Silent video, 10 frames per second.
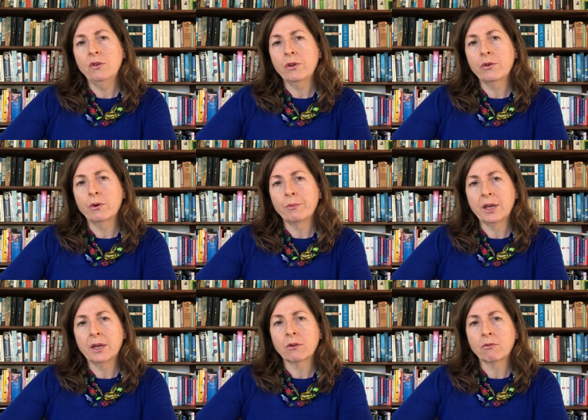of a
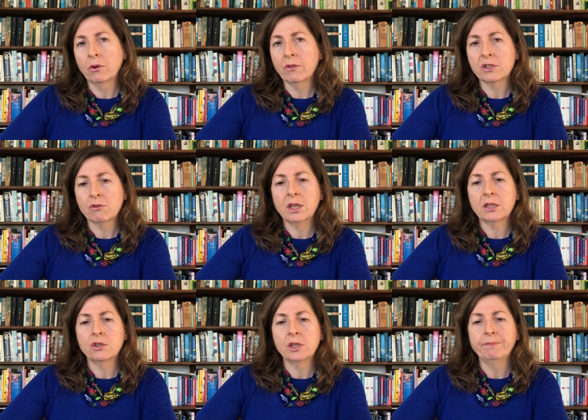European growth
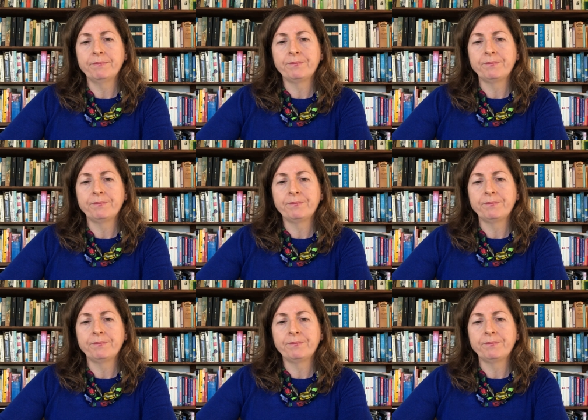strategy.